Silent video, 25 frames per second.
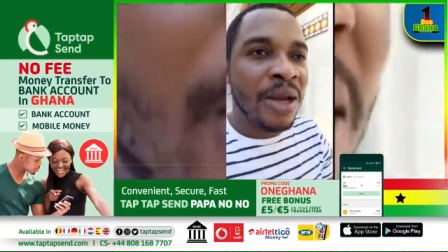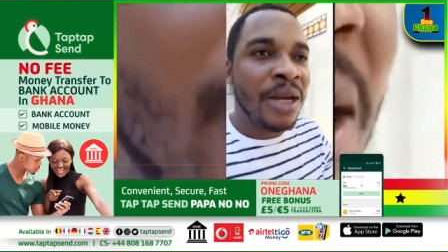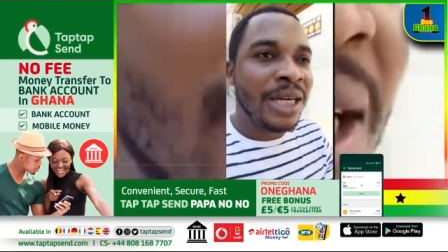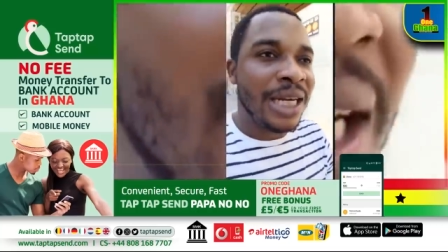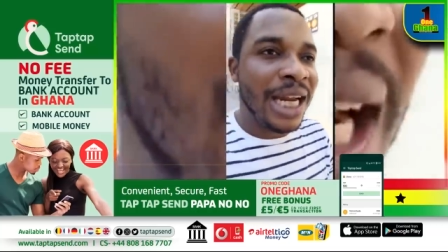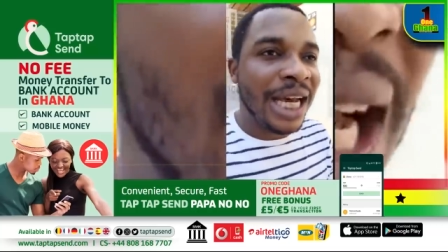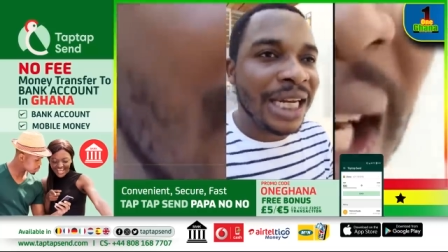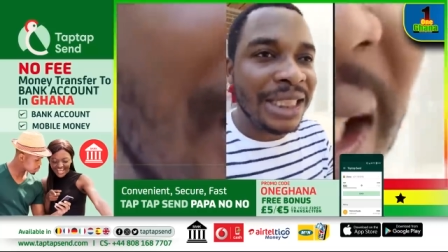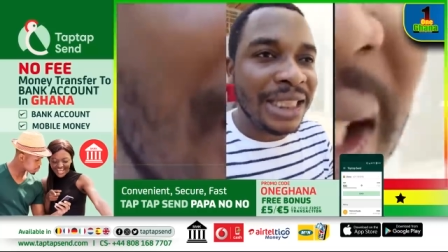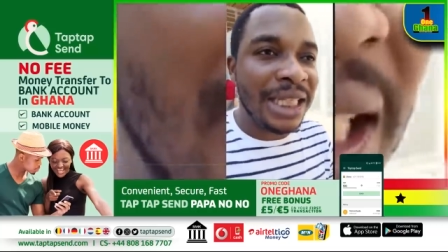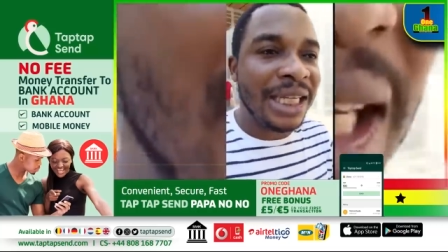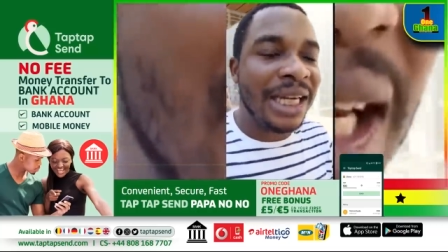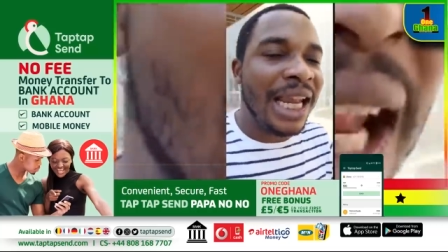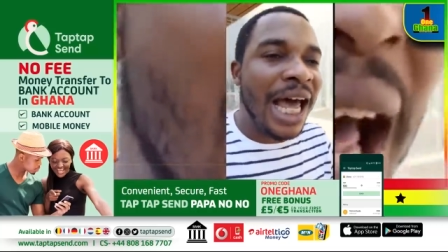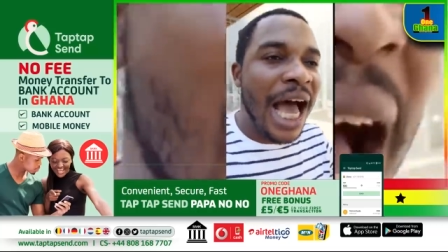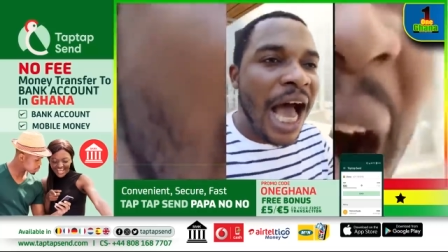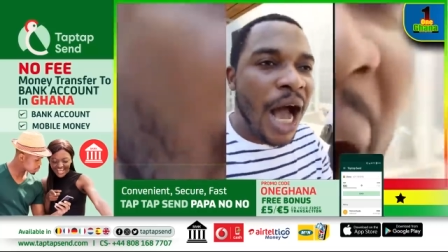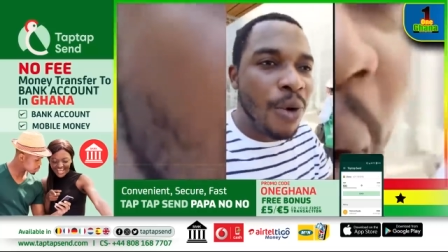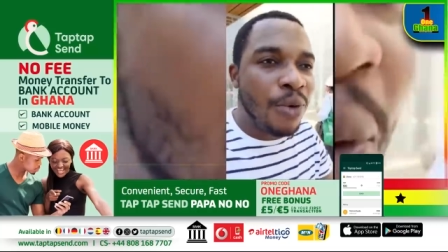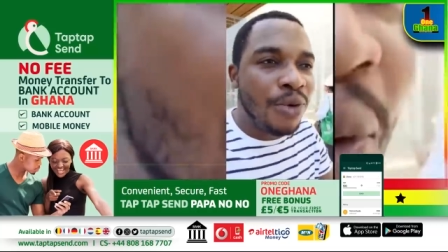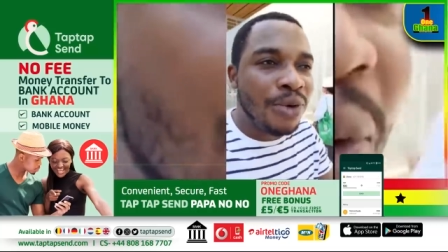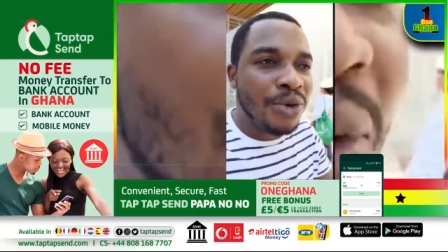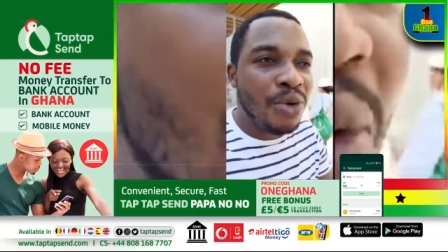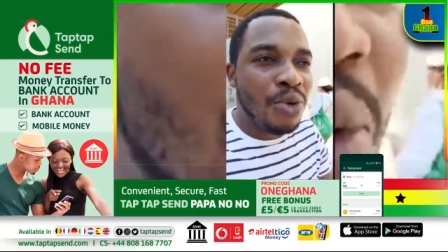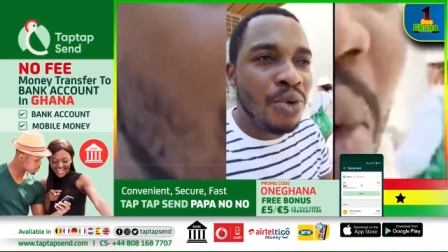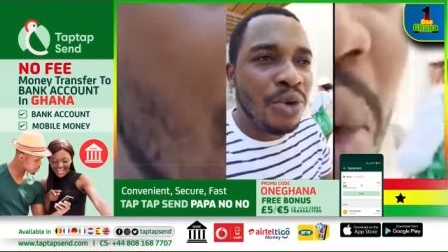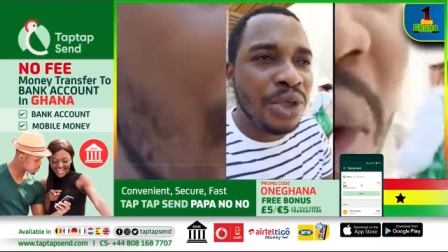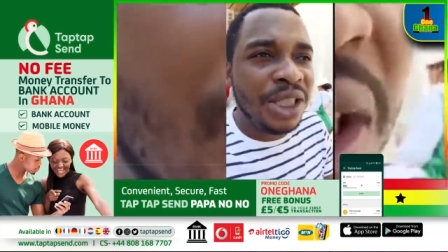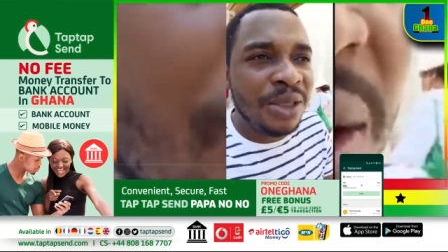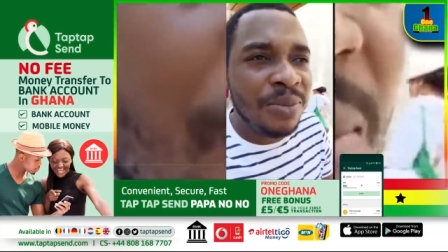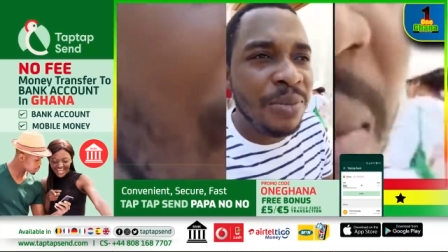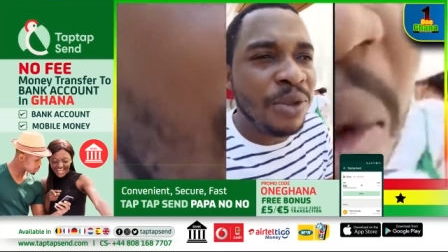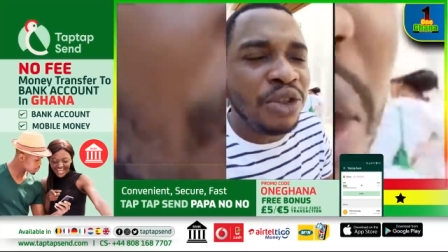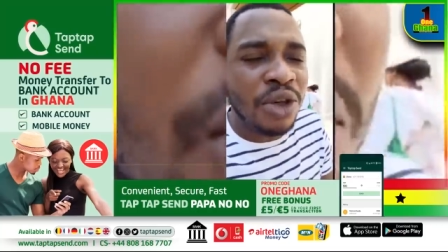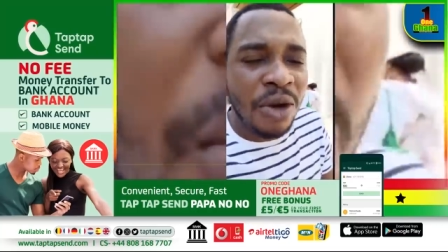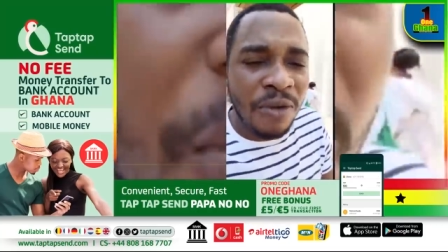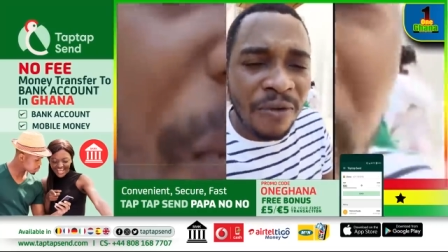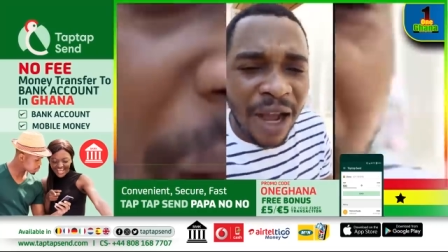na still how what
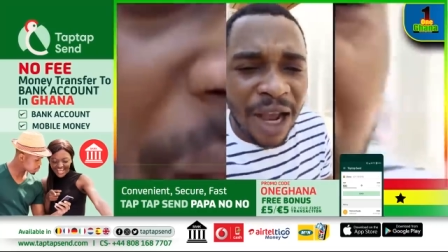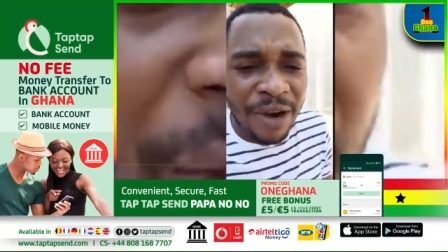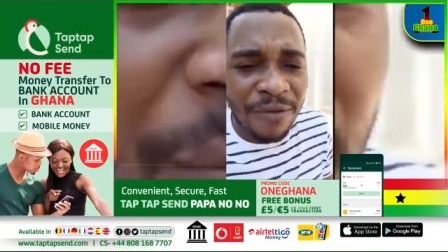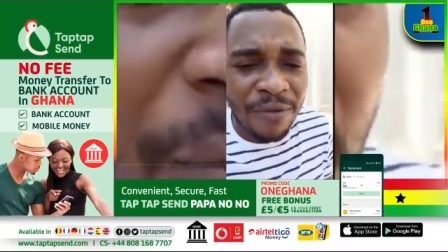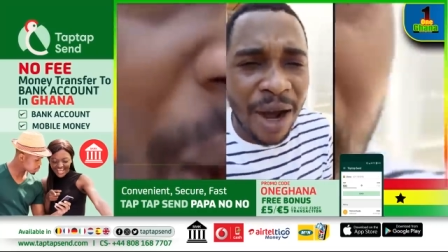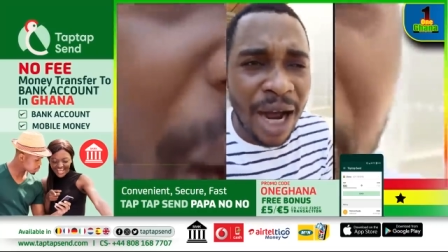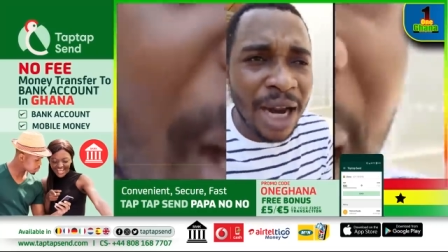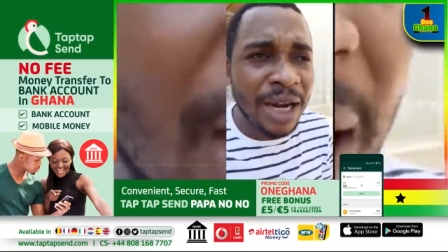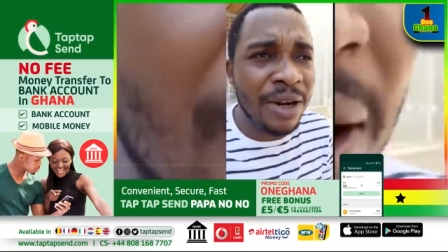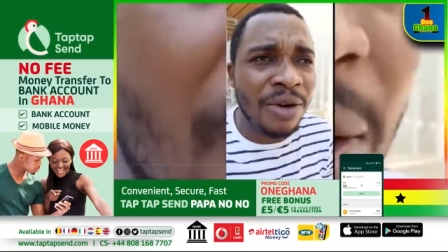me survivor.